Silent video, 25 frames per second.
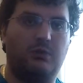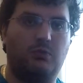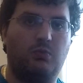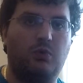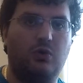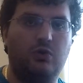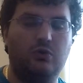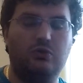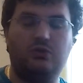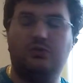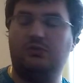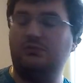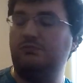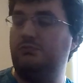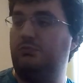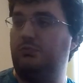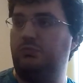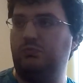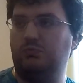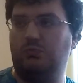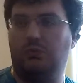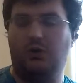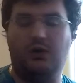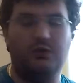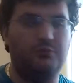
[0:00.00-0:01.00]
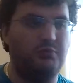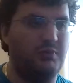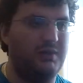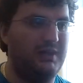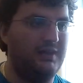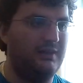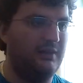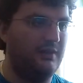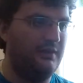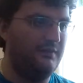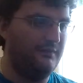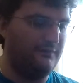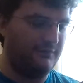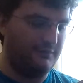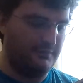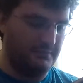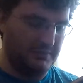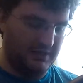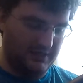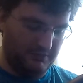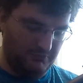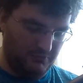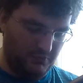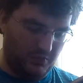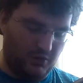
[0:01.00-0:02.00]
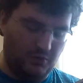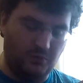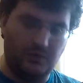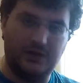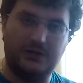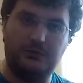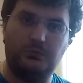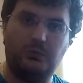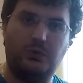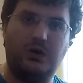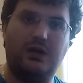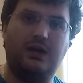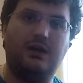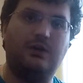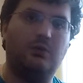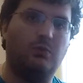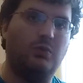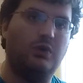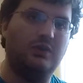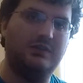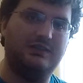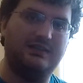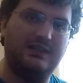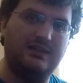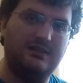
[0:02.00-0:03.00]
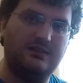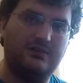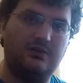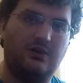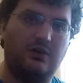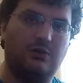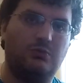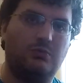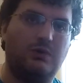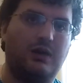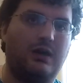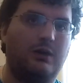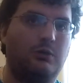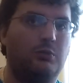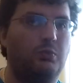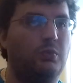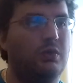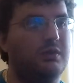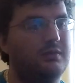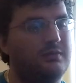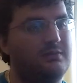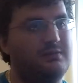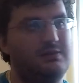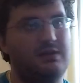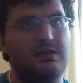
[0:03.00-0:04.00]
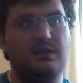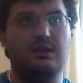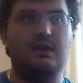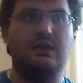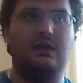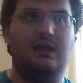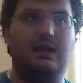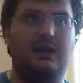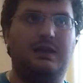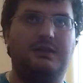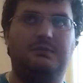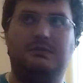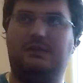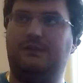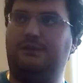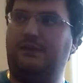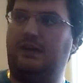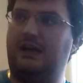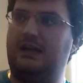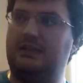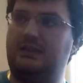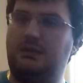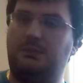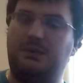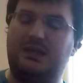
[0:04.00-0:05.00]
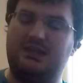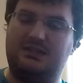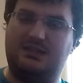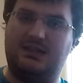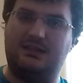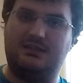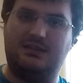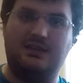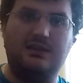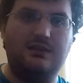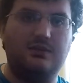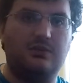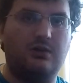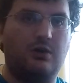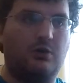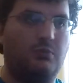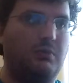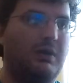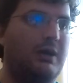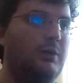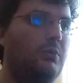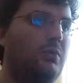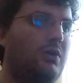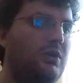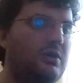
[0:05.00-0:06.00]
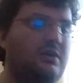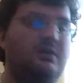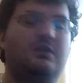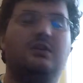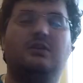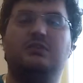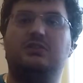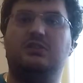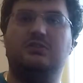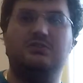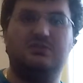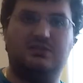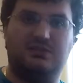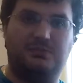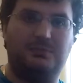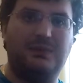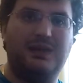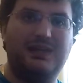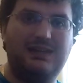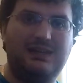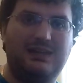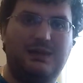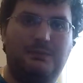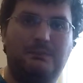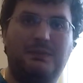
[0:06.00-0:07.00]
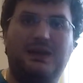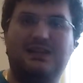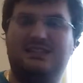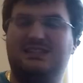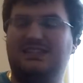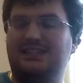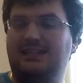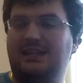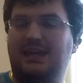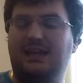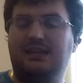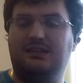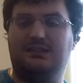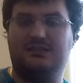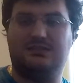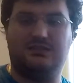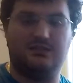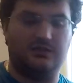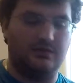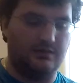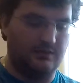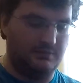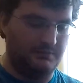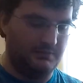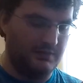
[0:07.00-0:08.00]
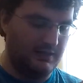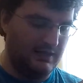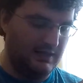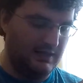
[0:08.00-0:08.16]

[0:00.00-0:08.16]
What have we learned from it? What went well? What didn't go well? And if I had the bits that didn't go well, what could I do to make it better next time?